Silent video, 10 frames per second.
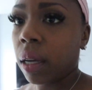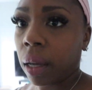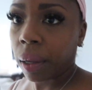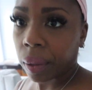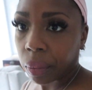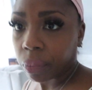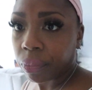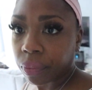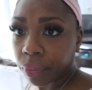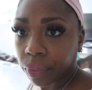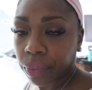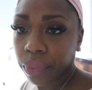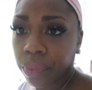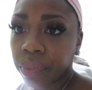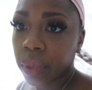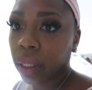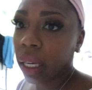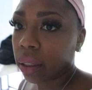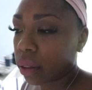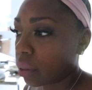um,
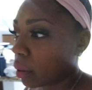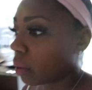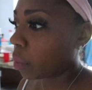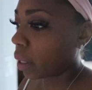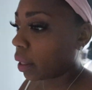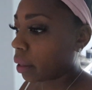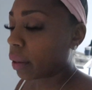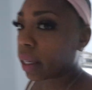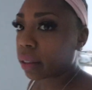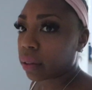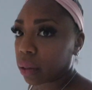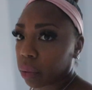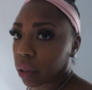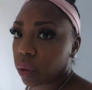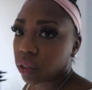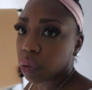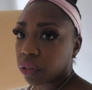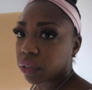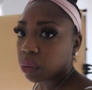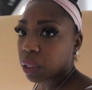yeah, this is my area. So we're going to be
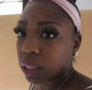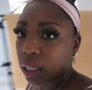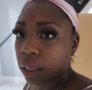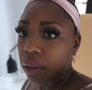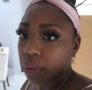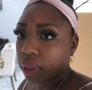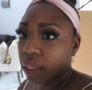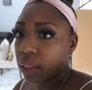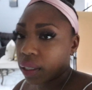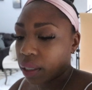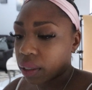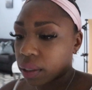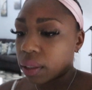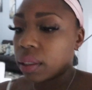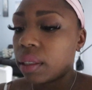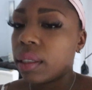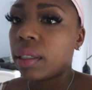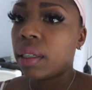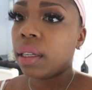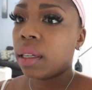filming right here.
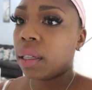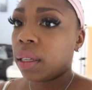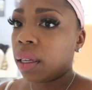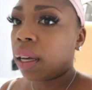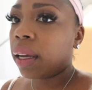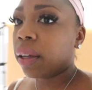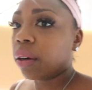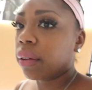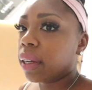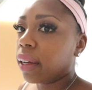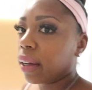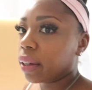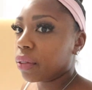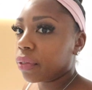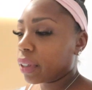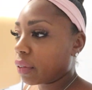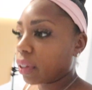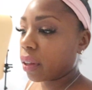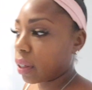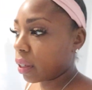I already have
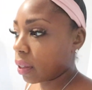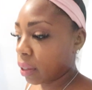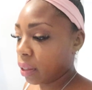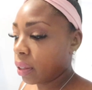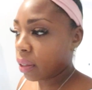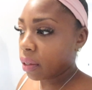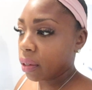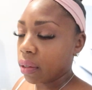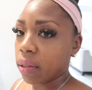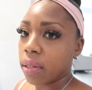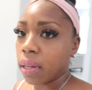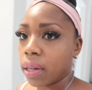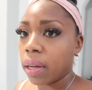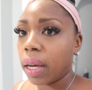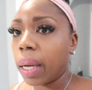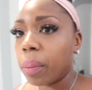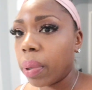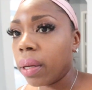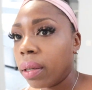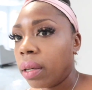everything set up.
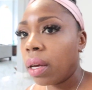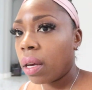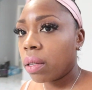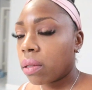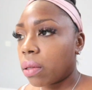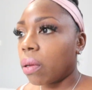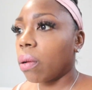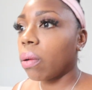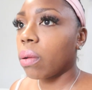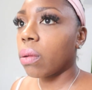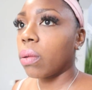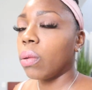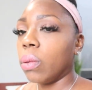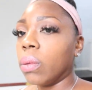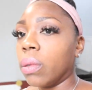So